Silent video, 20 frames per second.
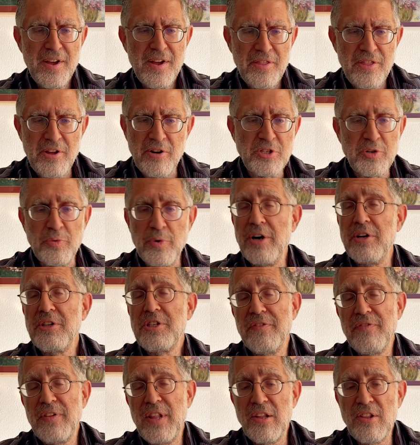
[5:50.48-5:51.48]
There's a
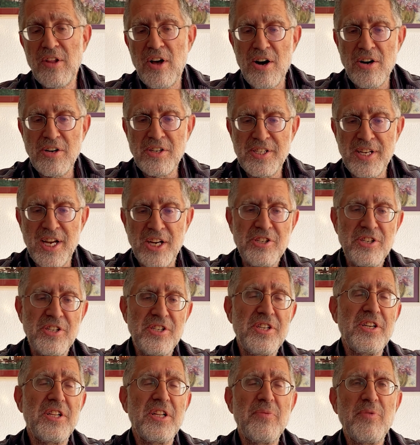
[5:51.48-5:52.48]
relatively long section
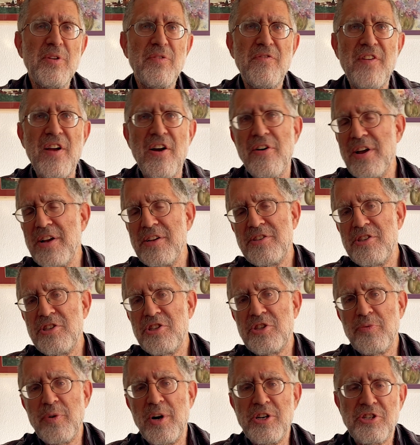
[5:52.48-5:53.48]
dealing with various
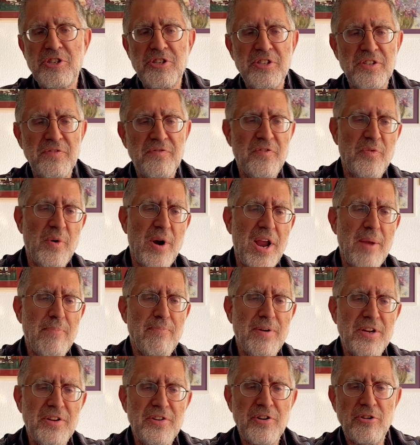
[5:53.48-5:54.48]
situations of
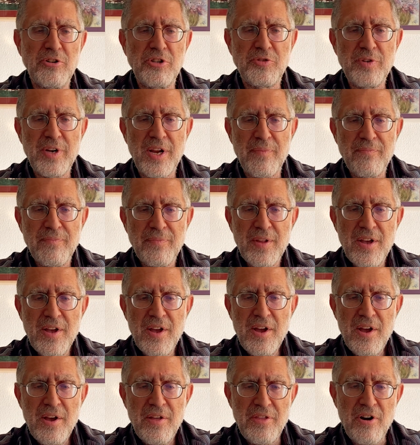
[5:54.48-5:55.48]
rape and adultery.
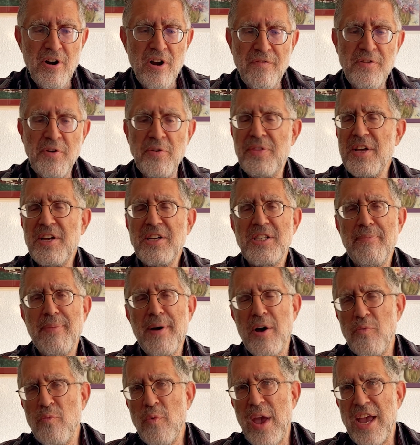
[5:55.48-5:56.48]
There are a few things
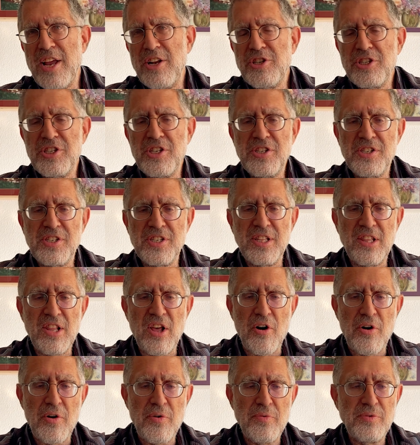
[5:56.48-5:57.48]
about wages and
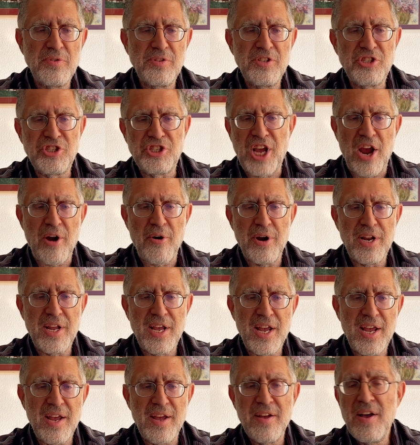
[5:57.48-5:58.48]
loans,
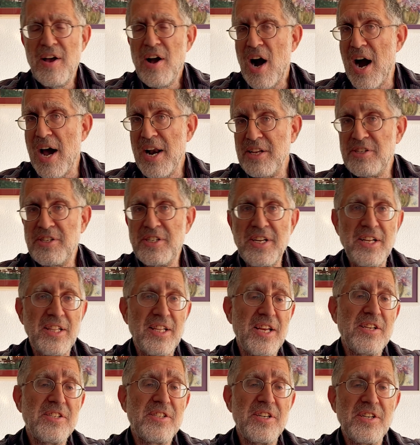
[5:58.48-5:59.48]
charity, honest
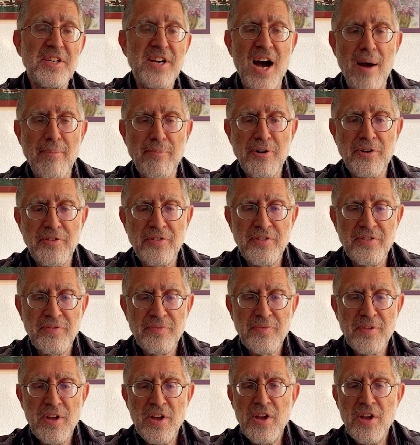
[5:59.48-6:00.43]
dealings in commerce.